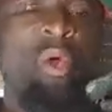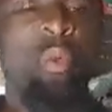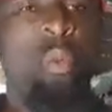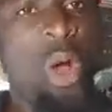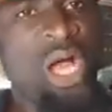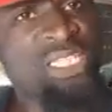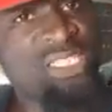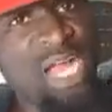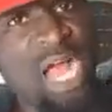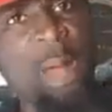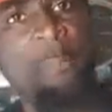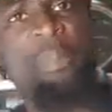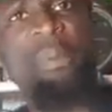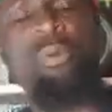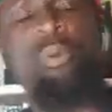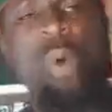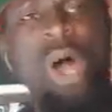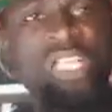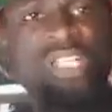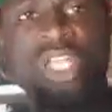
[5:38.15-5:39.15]
What
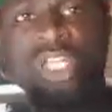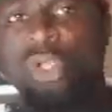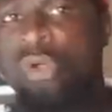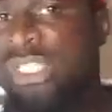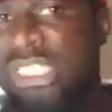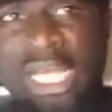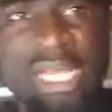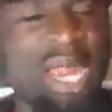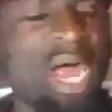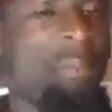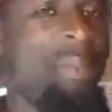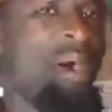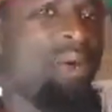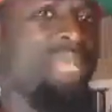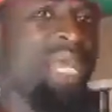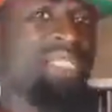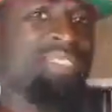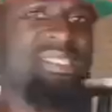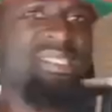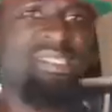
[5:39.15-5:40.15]
happened? What did you say
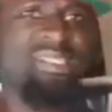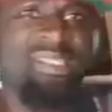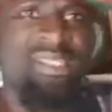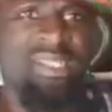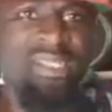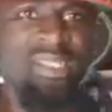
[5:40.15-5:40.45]
about that?